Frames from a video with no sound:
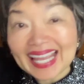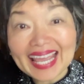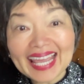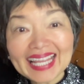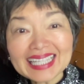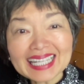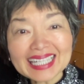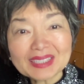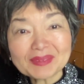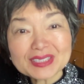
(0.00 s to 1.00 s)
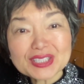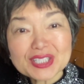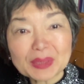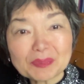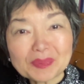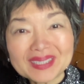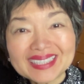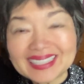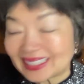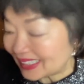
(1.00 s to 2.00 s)
and a little bit jump.
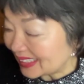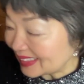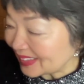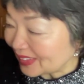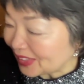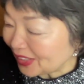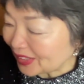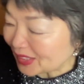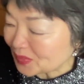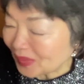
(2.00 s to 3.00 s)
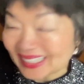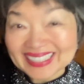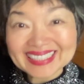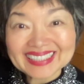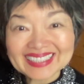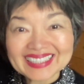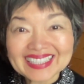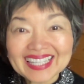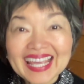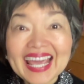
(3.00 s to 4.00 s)
Here, this one.
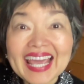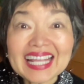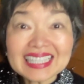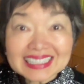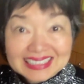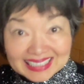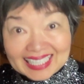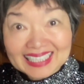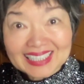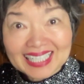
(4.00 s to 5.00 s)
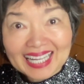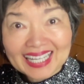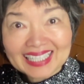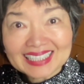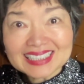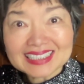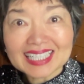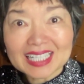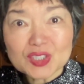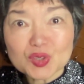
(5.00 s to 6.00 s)
And the second line,
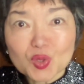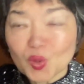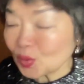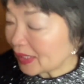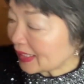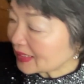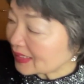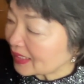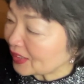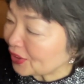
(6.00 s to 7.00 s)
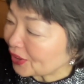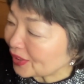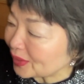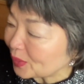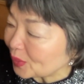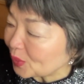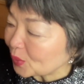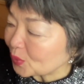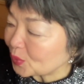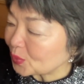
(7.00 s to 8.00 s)
second stroke is here,
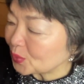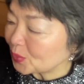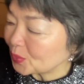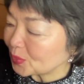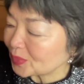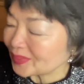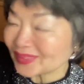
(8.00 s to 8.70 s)
2,